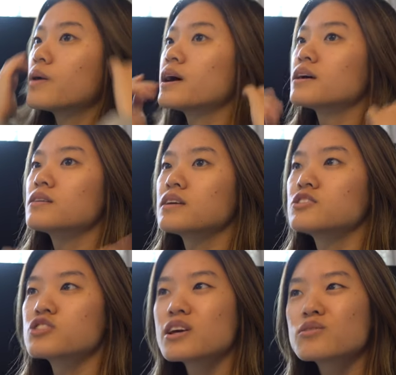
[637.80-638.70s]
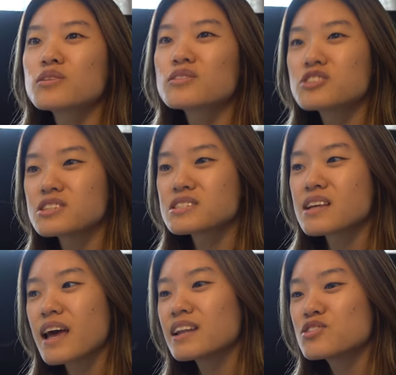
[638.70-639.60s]
But in general, just
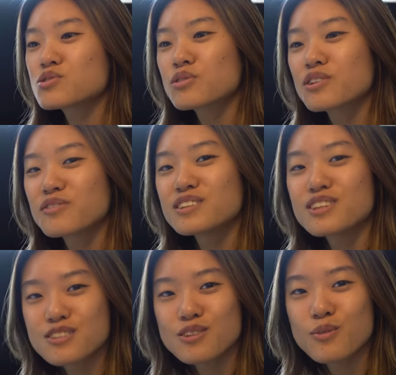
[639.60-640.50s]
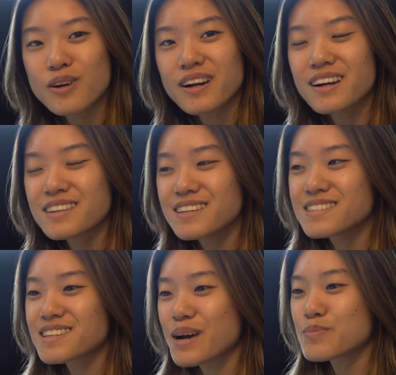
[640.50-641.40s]
any sort of additional work on
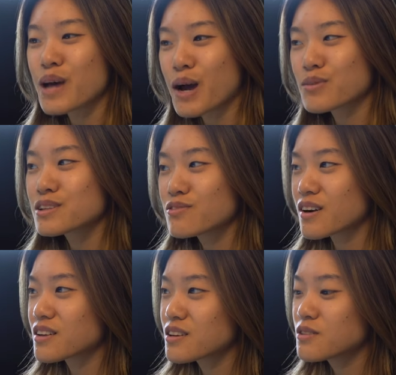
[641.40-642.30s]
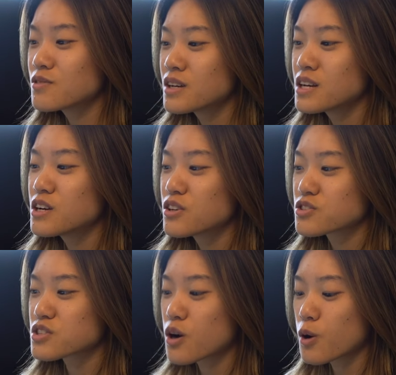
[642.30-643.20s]
this, I'm not really fond of.
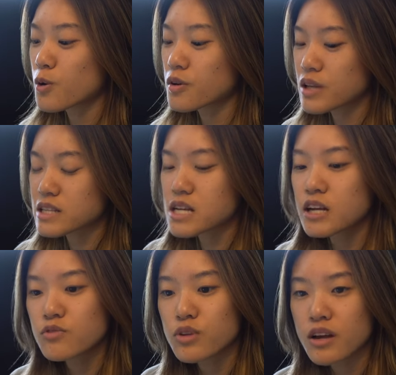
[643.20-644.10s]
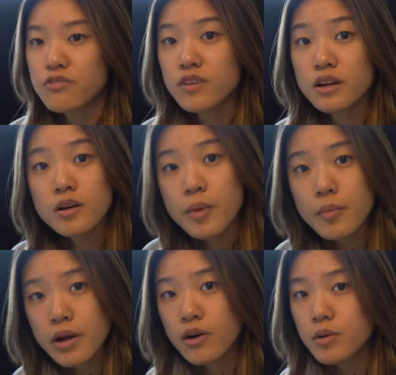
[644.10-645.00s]
So that's kind of what I fear
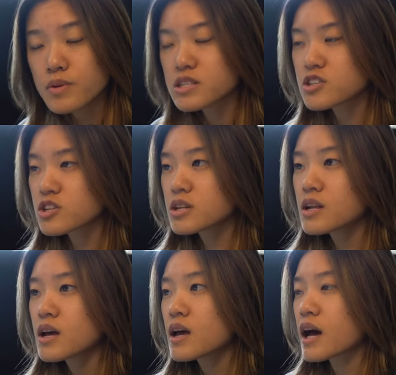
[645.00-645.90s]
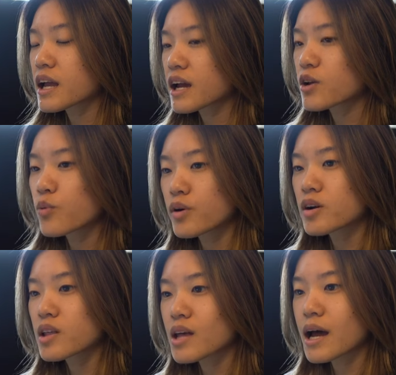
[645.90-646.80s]
about my current position. I kind of
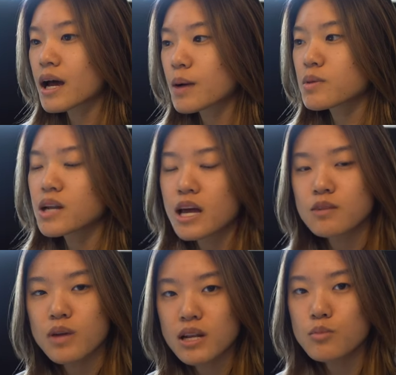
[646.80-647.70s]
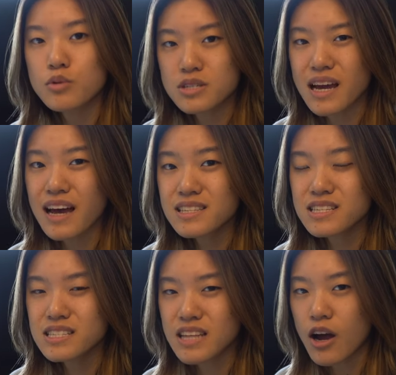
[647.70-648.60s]
worry that I'm going to end up getting more
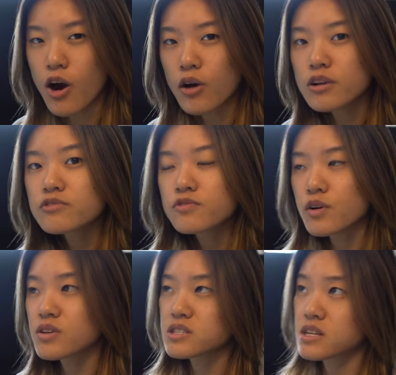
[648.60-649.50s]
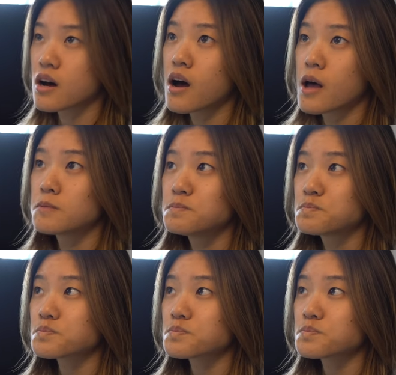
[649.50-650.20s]
tasks that aren't focused on